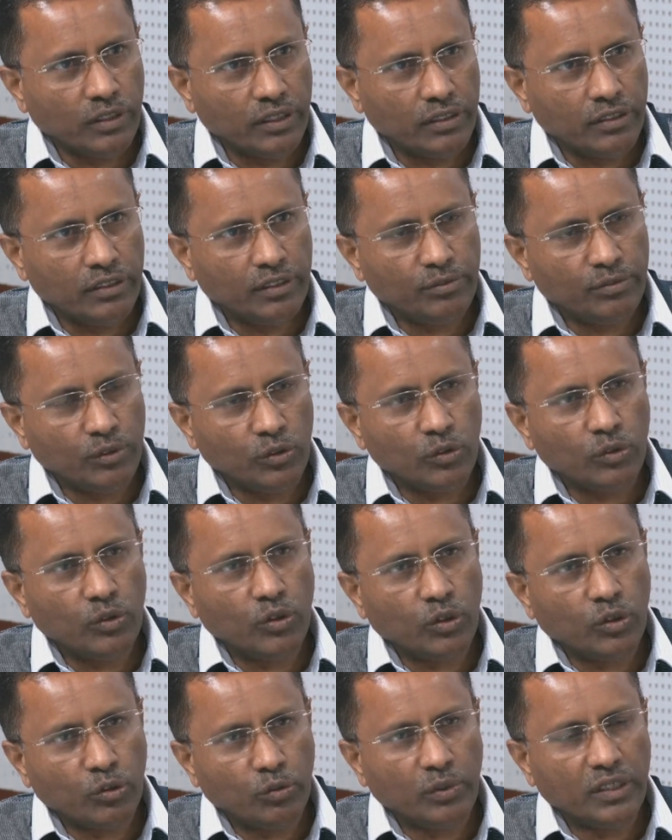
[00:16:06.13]
If no
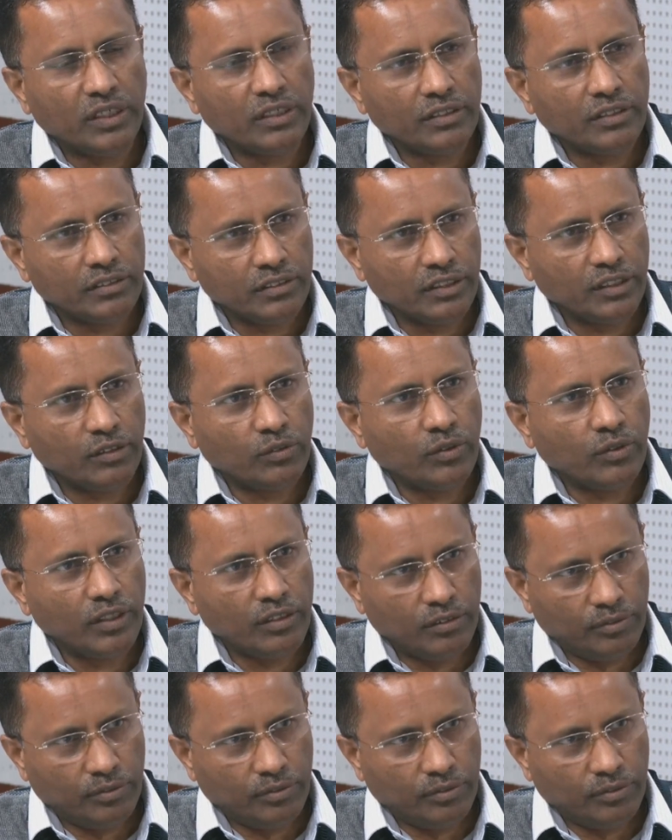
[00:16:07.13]
document is required